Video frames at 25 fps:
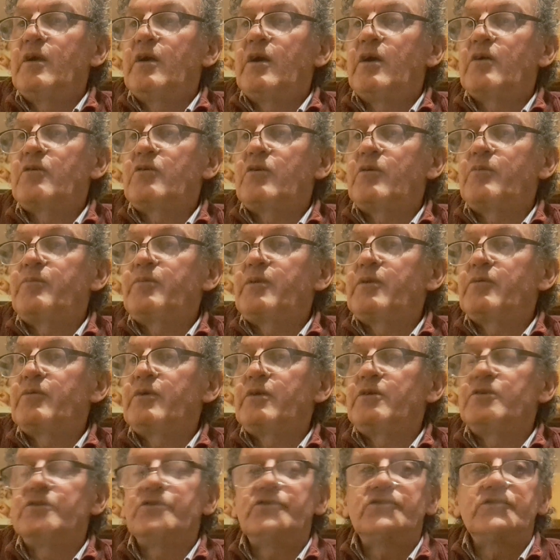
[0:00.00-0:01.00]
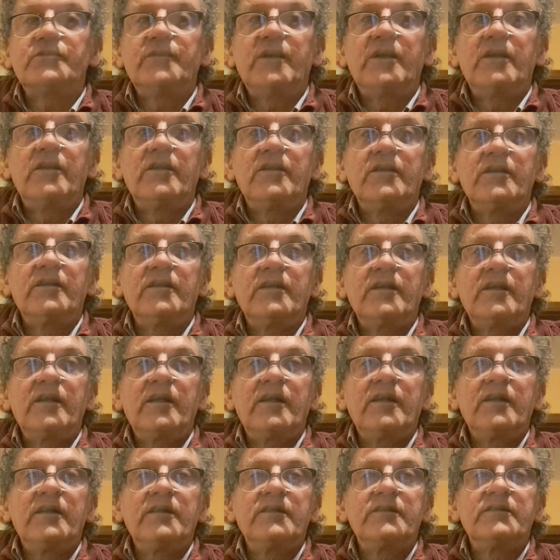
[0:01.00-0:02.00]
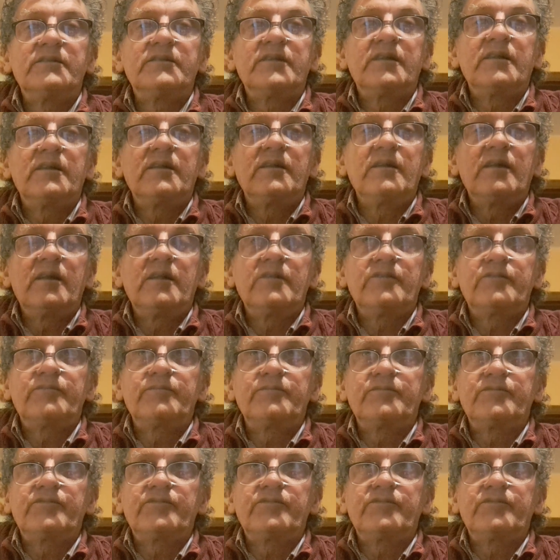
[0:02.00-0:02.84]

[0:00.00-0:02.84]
couple of winners tomorrow, and I'll